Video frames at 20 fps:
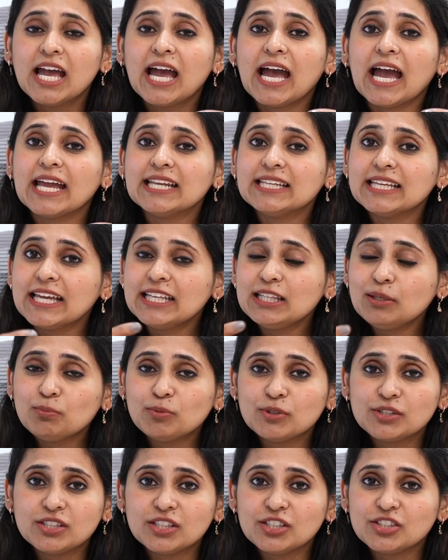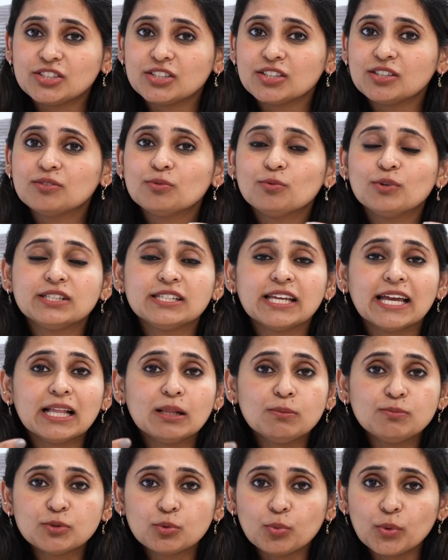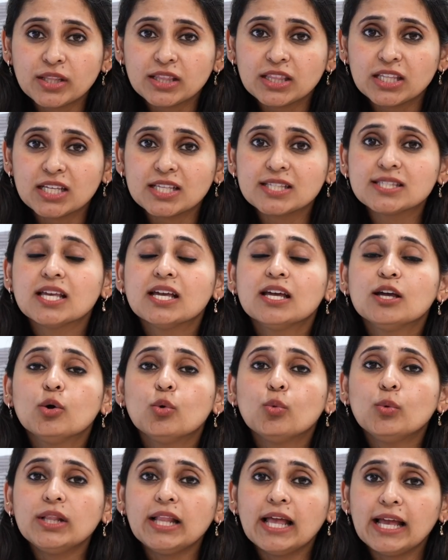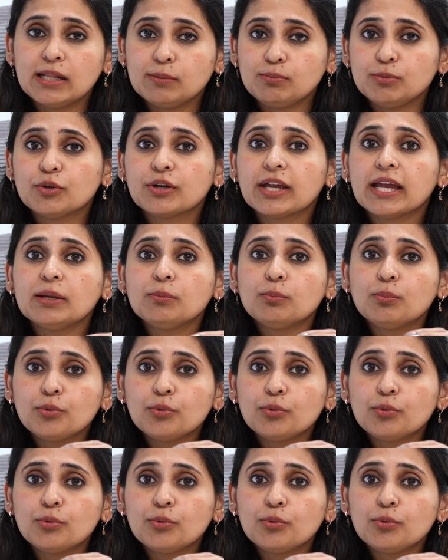and any position which helps with this will help you get